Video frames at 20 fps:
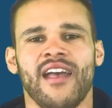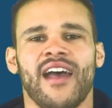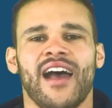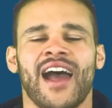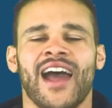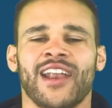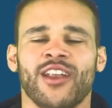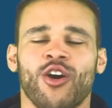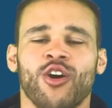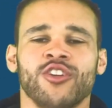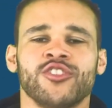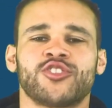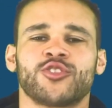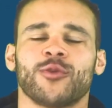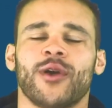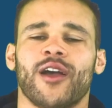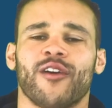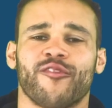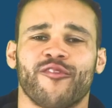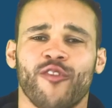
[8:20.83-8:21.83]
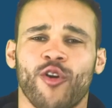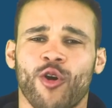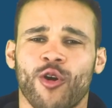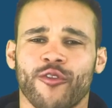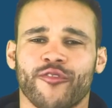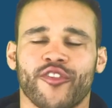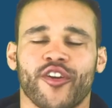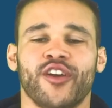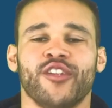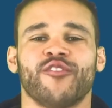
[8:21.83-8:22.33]
And on to our
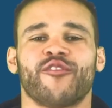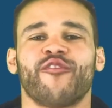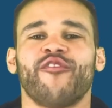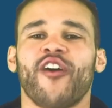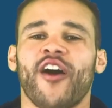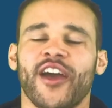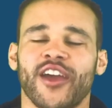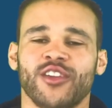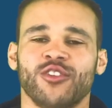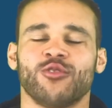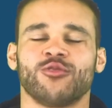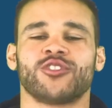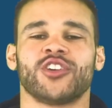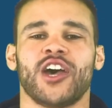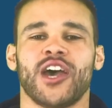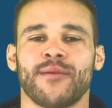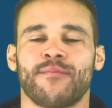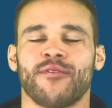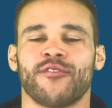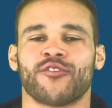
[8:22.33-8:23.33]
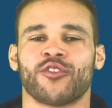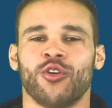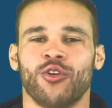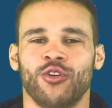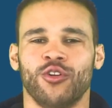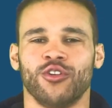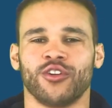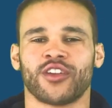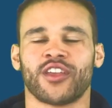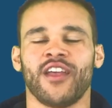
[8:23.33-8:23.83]
fourth and final type of
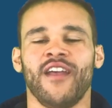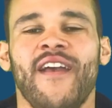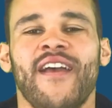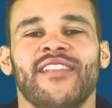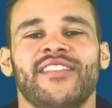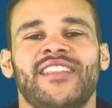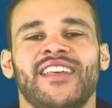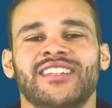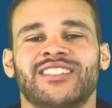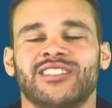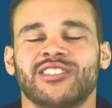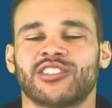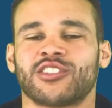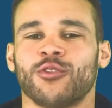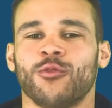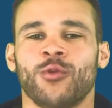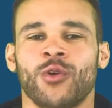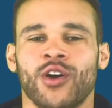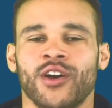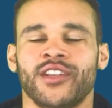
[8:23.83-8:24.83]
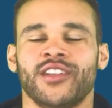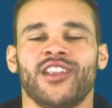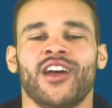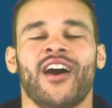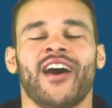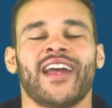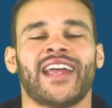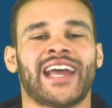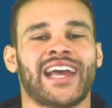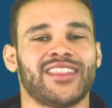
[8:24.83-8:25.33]
cork. This is the one that
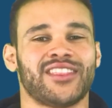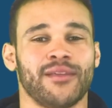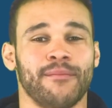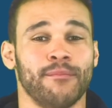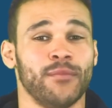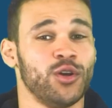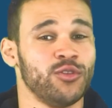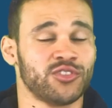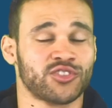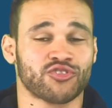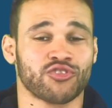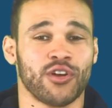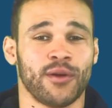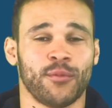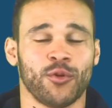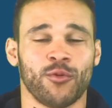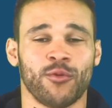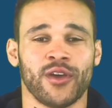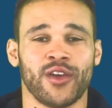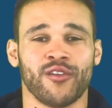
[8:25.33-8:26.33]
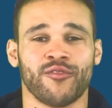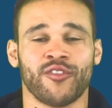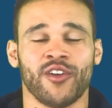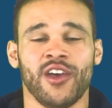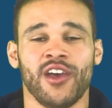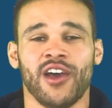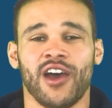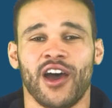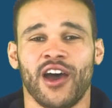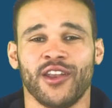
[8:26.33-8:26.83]
I had the most trouble with,
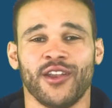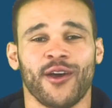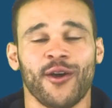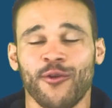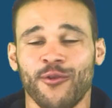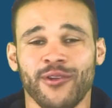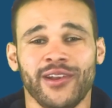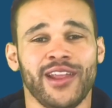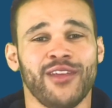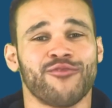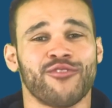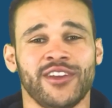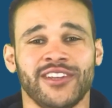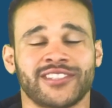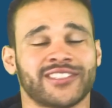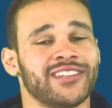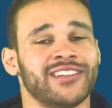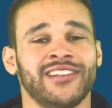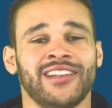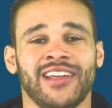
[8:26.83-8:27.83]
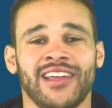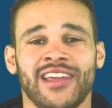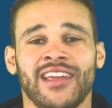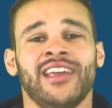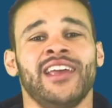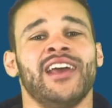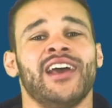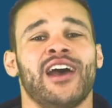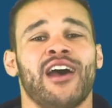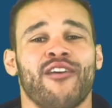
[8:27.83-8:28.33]
and only recently
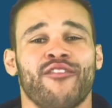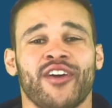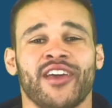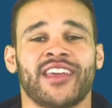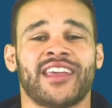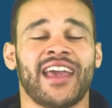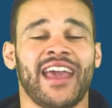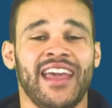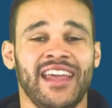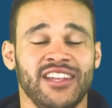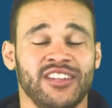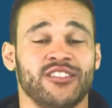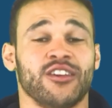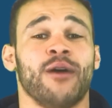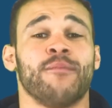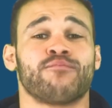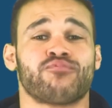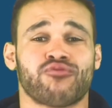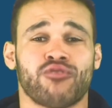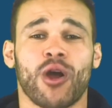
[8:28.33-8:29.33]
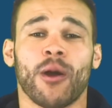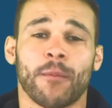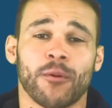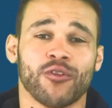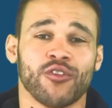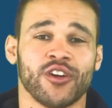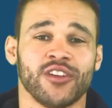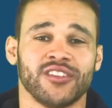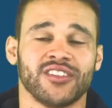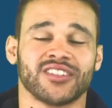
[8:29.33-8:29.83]
have I gained a
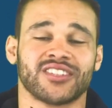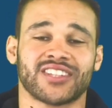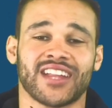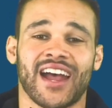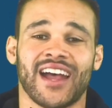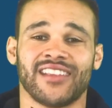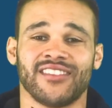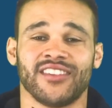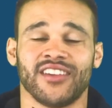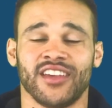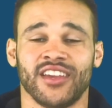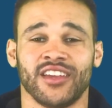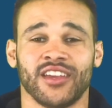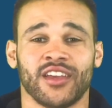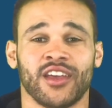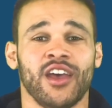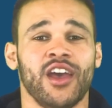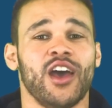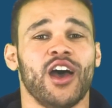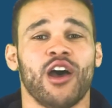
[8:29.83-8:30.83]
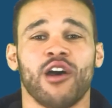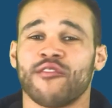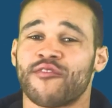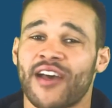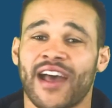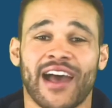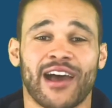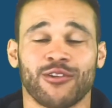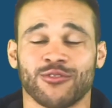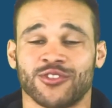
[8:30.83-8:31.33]
proper understanding of
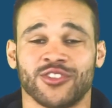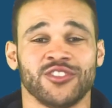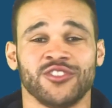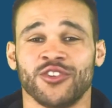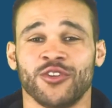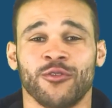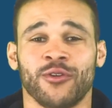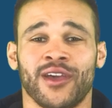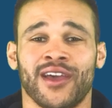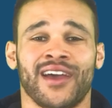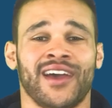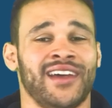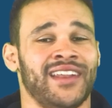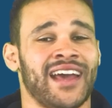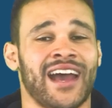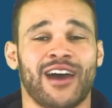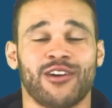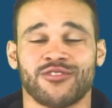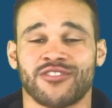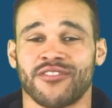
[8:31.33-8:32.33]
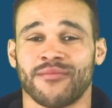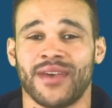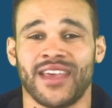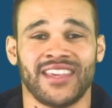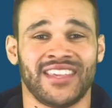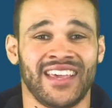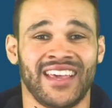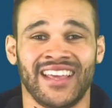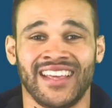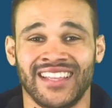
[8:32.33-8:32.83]
how to do it and how to
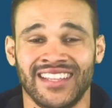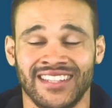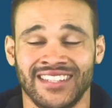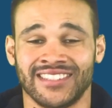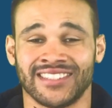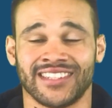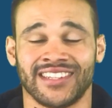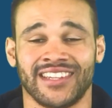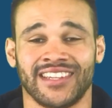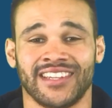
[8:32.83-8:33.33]
make it easy.